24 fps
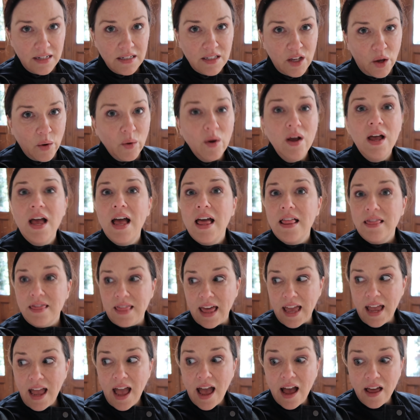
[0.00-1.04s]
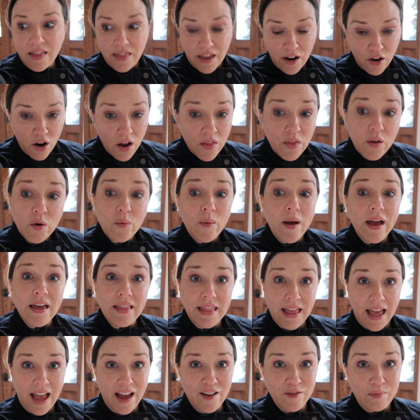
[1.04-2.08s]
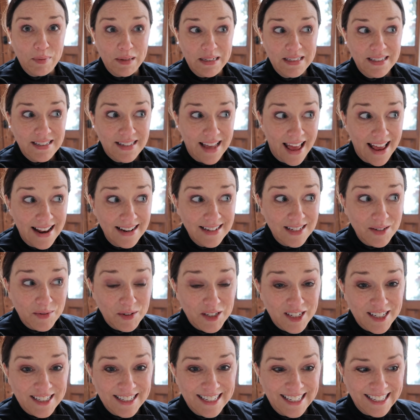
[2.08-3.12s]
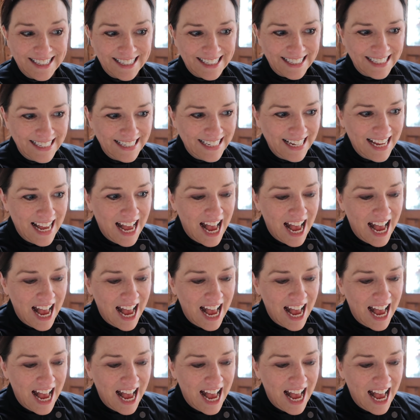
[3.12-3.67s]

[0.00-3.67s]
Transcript: So they have, they're on their way. They have been sent, which is good.